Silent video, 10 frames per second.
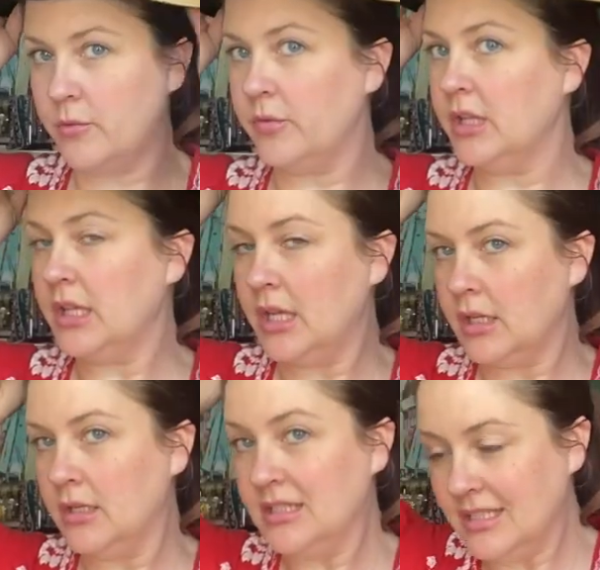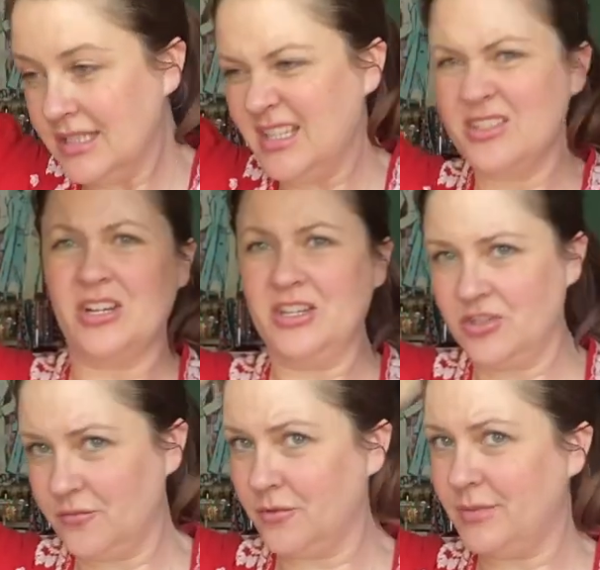really, sorry, I
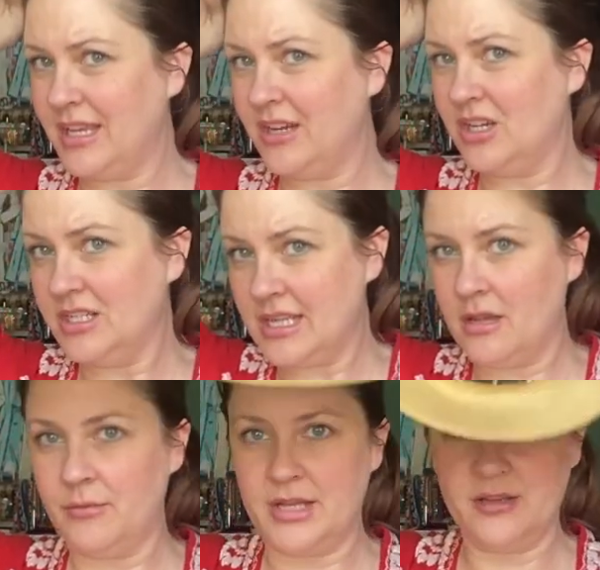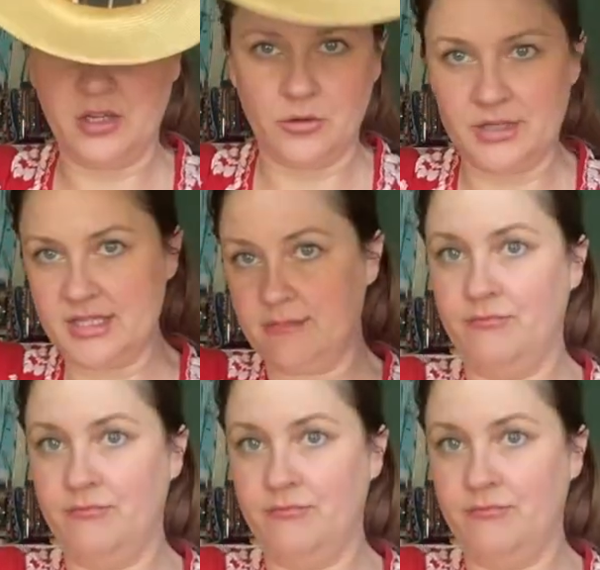should have worn my hair down, but you know, it's,